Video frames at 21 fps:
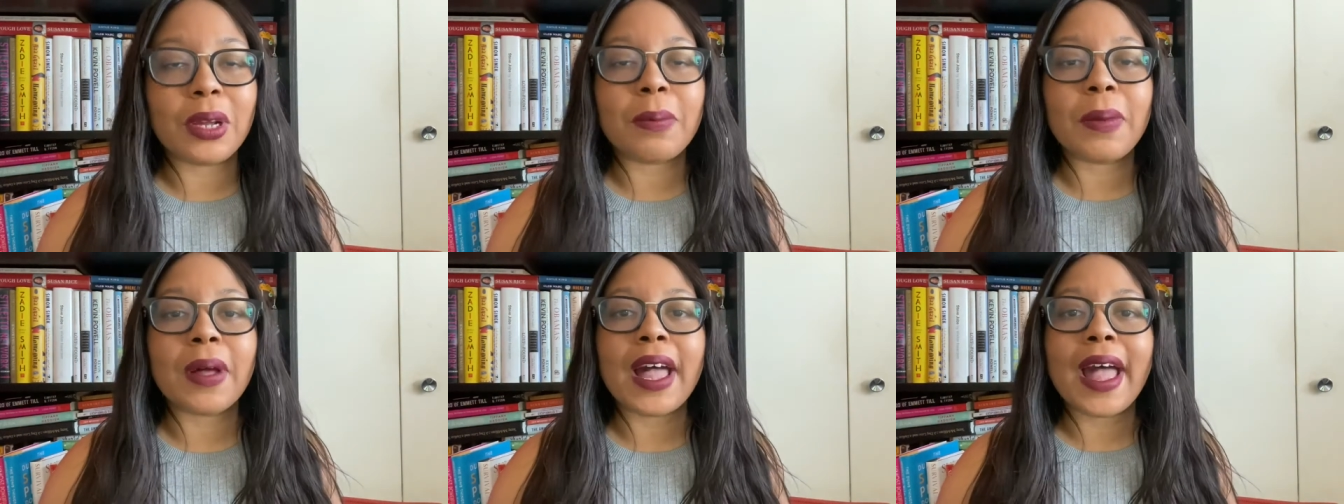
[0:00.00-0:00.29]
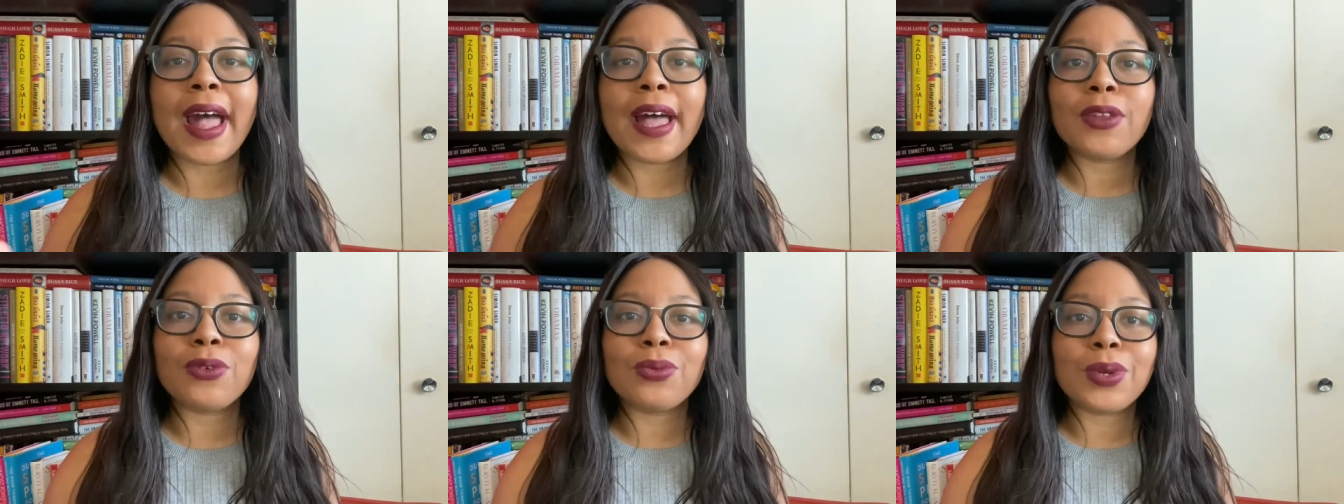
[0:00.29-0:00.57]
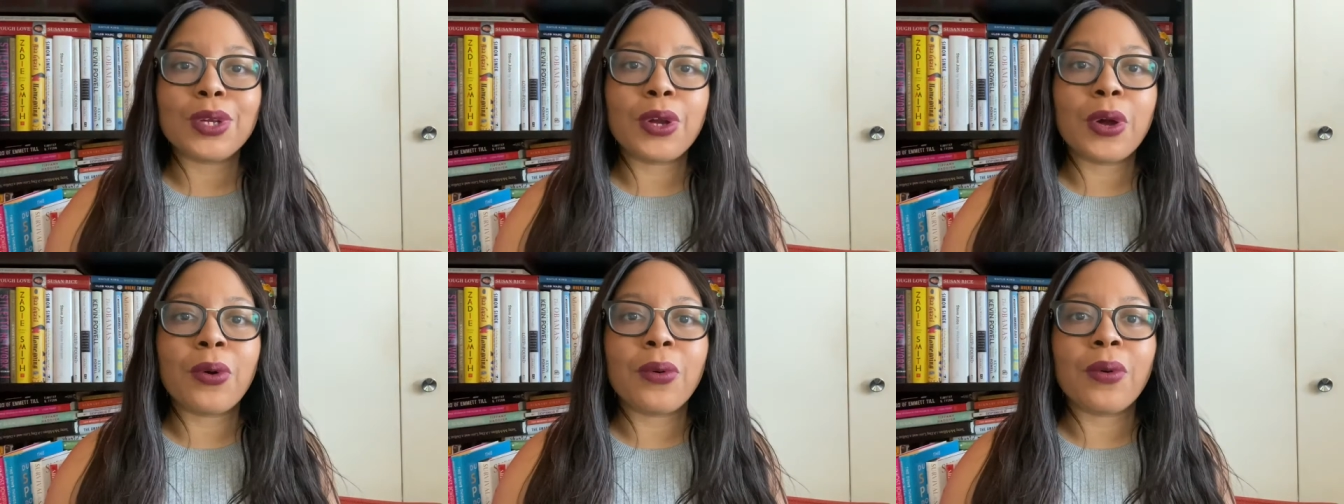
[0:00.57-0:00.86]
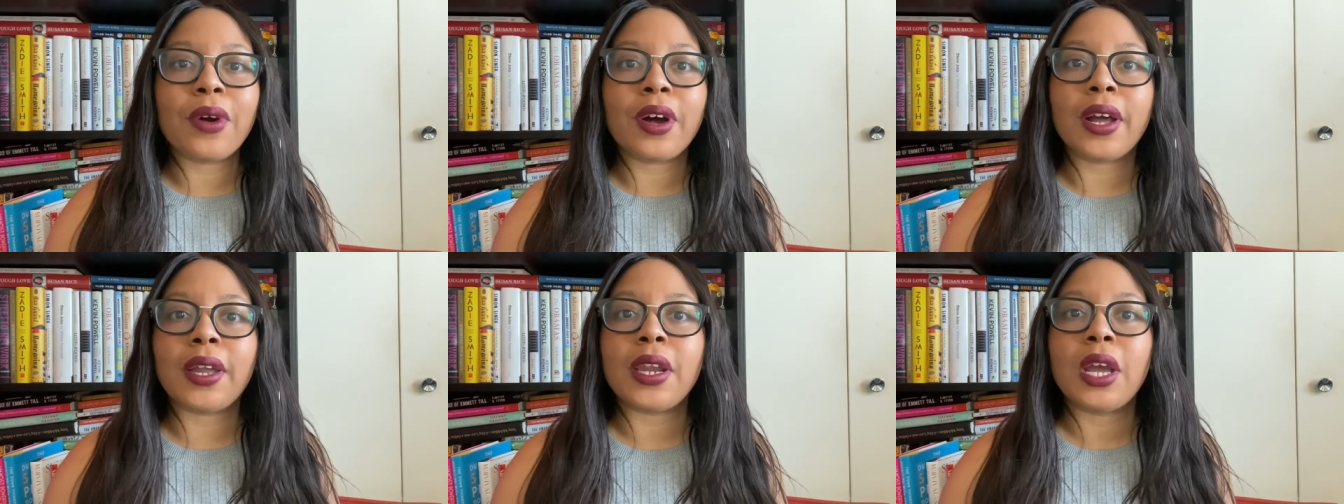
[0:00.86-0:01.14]
But as we go
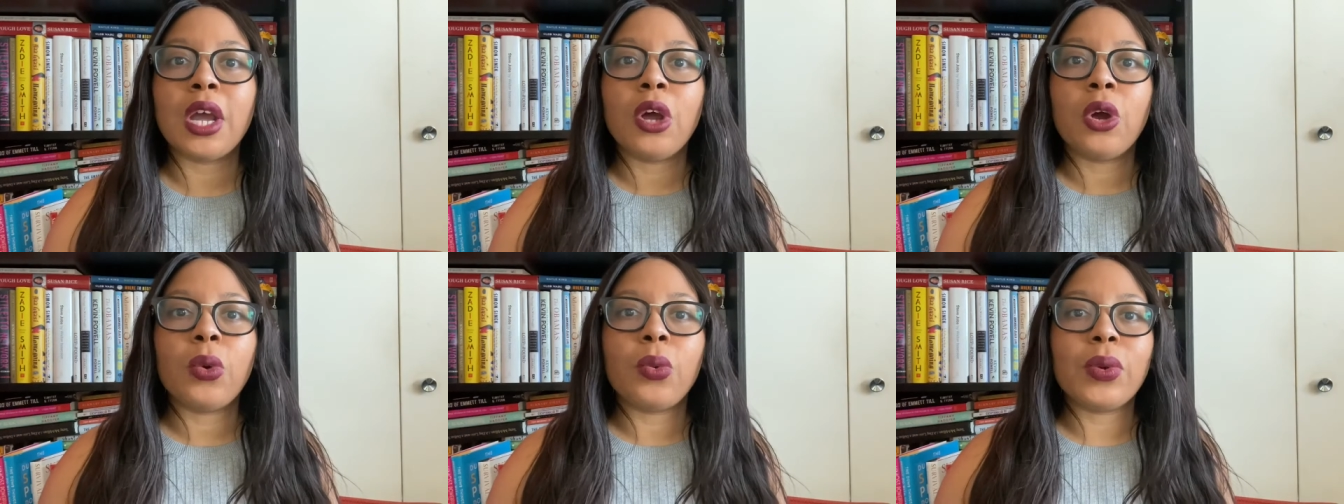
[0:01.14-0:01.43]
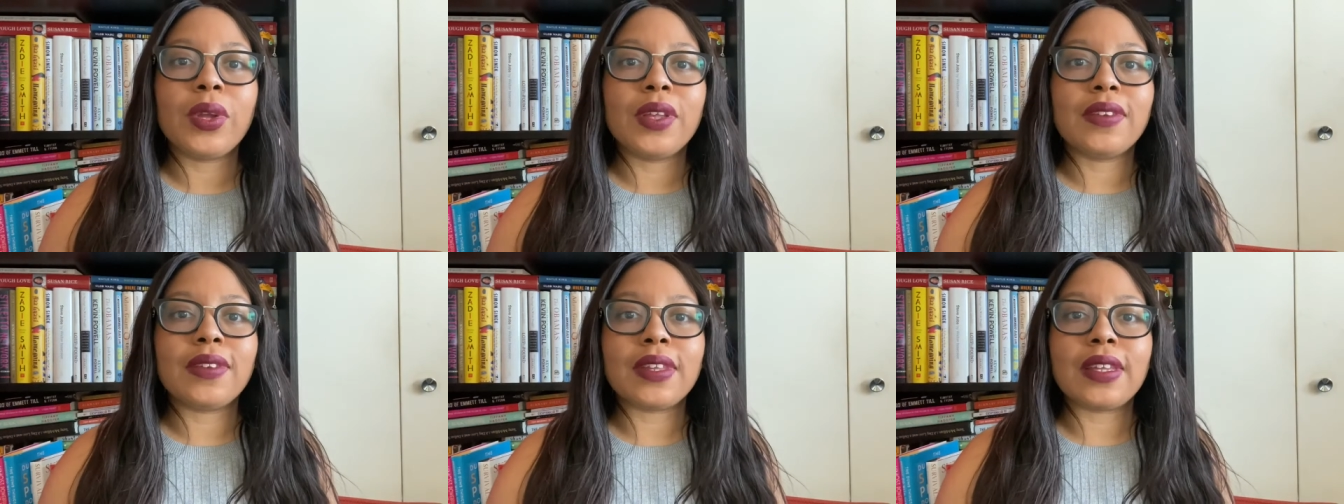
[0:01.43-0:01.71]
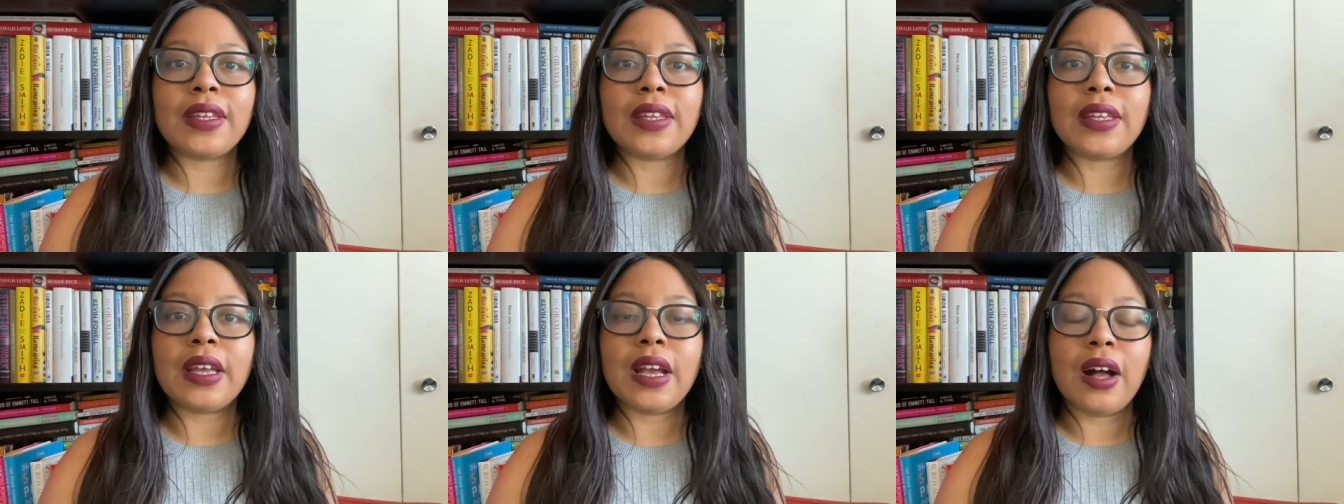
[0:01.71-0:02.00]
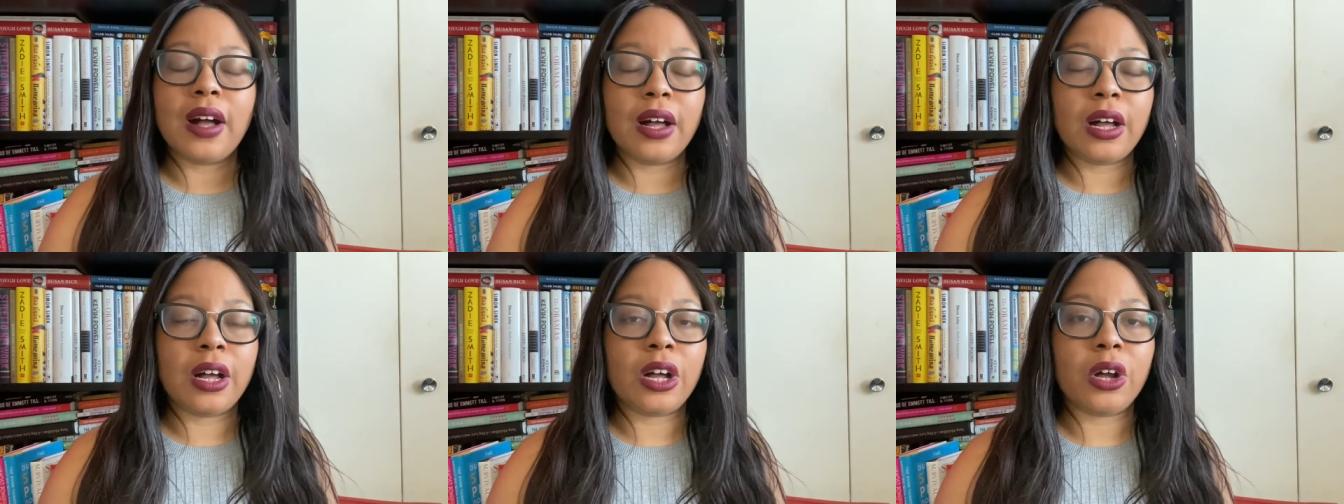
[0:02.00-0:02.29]
on, we see
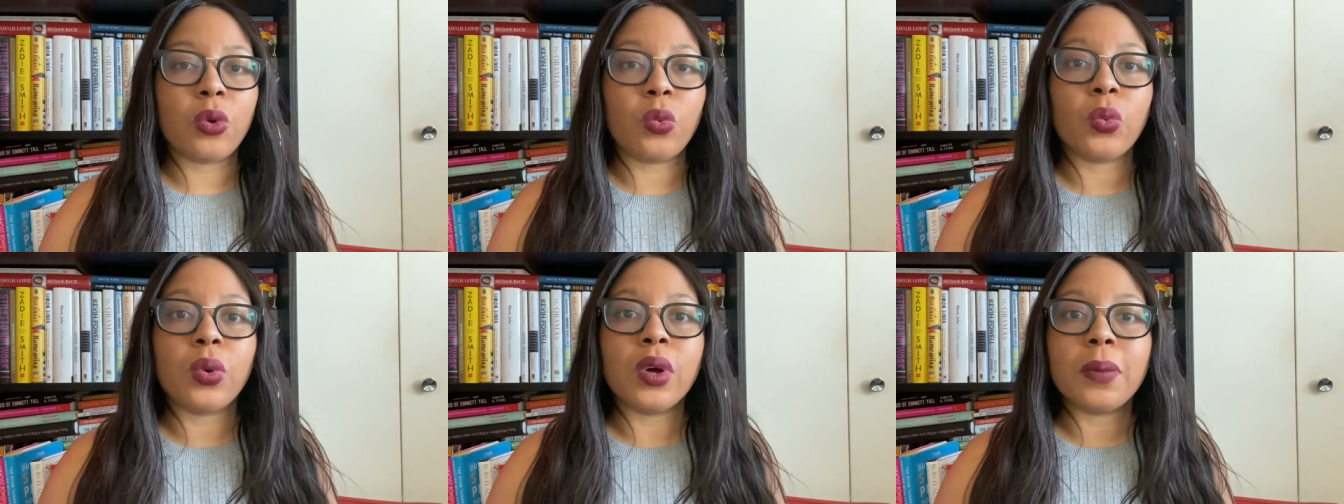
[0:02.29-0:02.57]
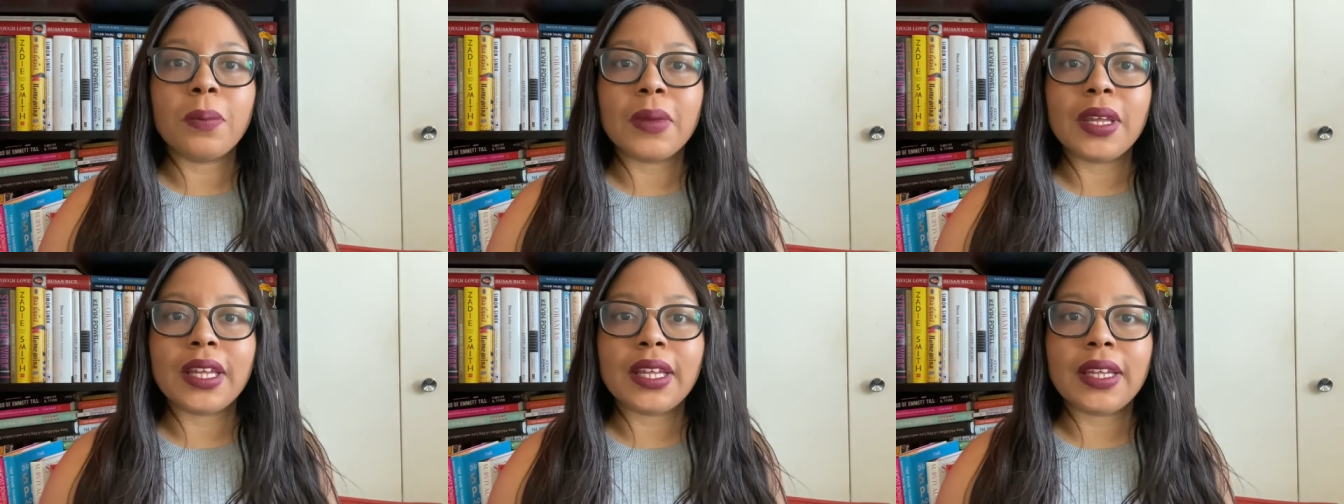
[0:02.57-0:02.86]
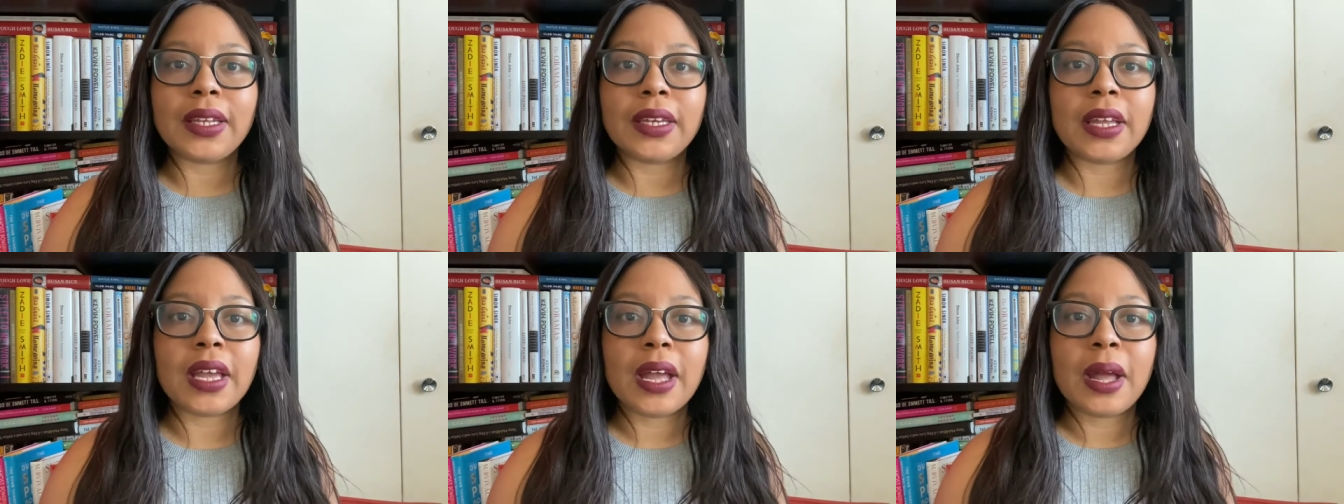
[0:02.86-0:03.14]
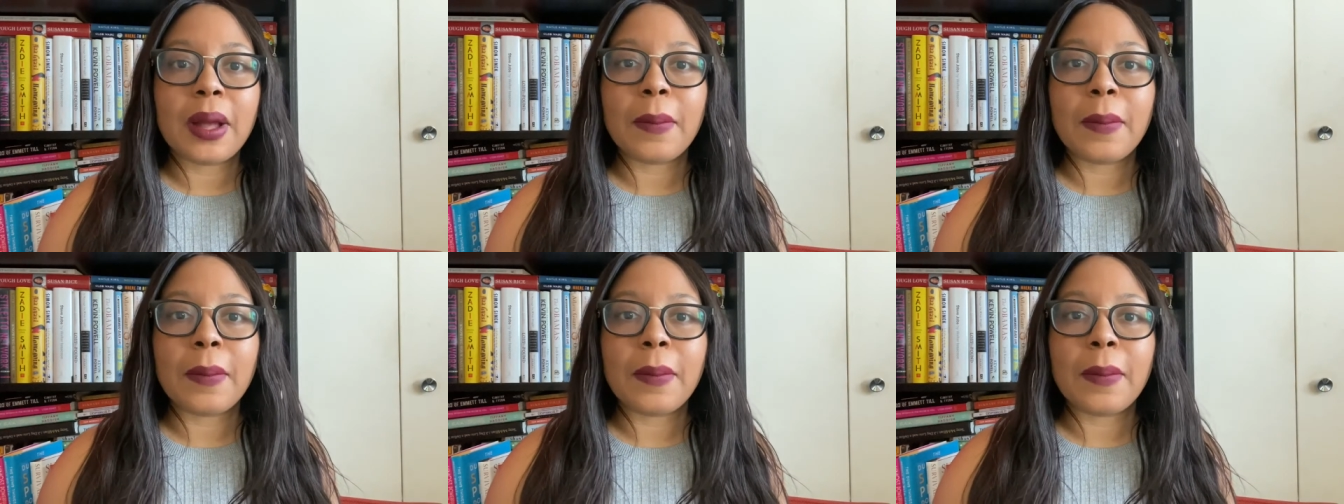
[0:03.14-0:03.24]
a woman